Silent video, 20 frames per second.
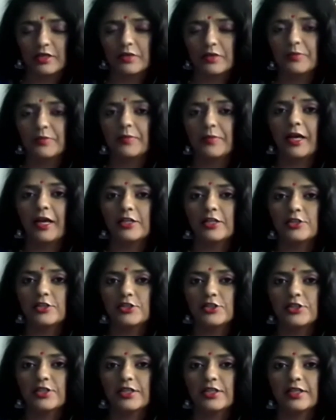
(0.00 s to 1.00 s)
So you can
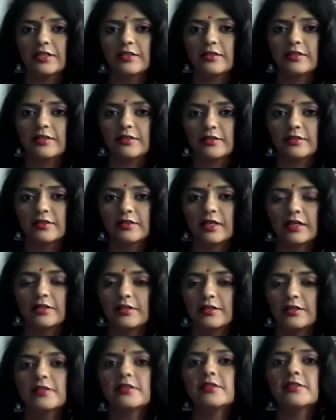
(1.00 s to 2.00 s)
imagine that the
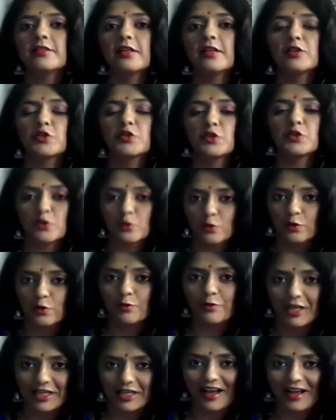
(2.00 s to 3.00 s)
returns are so
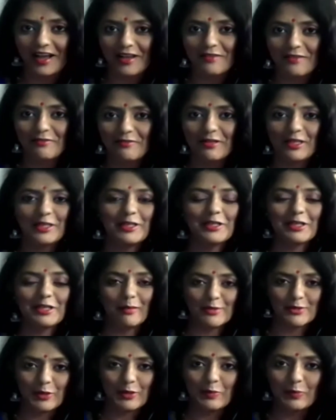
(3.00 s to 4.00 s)
very high when it
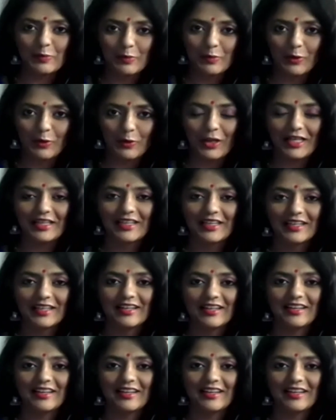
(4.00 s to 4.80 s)
comes to employee